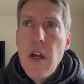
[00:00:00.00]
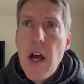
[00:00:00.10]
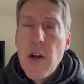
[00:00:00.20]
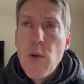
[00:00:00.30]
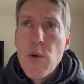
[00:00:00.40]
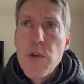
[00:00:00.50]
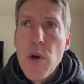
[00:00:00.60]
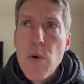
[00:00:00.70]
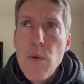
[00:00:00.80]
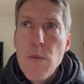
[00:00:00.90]
and
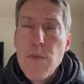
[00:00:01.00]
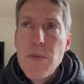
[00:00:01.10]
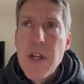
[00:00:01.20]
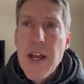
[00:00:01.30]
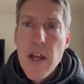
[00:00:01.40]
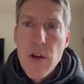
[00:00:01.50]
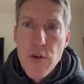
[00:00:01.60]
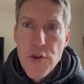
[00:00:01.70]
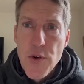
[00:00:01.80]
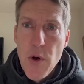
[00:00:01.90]
also taking
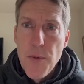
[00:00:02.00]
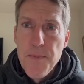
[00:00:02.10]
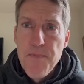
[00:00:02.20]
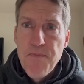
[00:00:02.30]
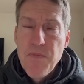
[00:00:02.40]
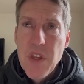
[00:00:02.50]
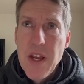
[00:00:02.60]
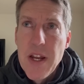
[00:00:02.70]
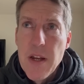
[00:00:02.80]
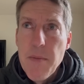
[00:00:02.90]
control
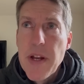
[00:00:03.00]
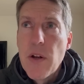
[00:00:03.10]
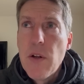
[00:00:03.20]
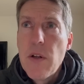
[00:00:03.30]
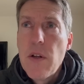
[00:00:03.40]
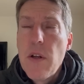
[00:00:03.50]
in the middle